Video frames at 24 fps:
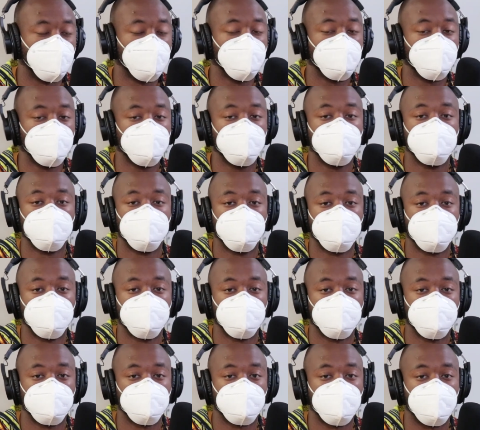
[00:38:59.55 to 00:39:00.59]
can leave.
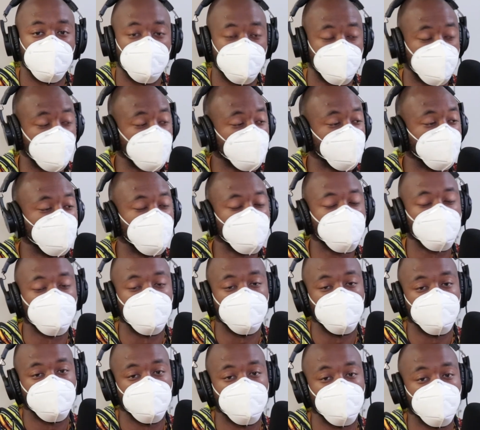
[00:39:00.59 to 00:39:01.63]
Especially in this
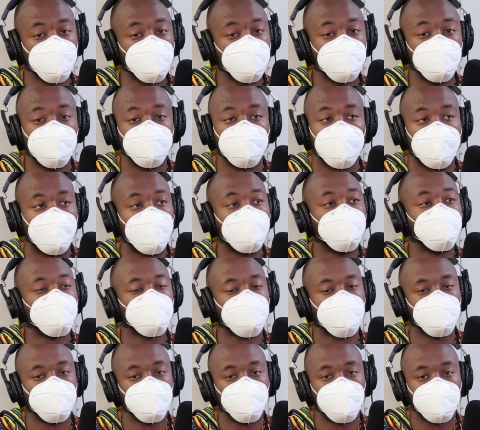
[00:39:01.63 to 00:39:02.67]
relationship. You can leave it
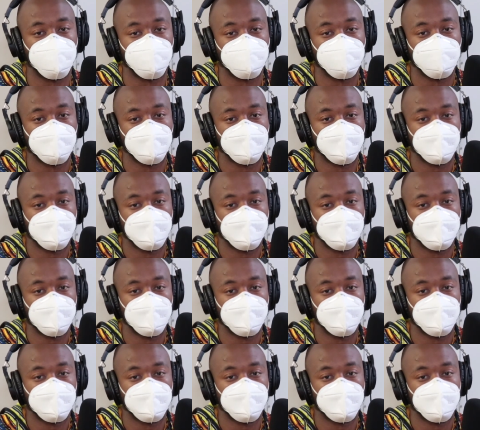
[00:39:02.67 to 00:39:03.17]
anytime you want.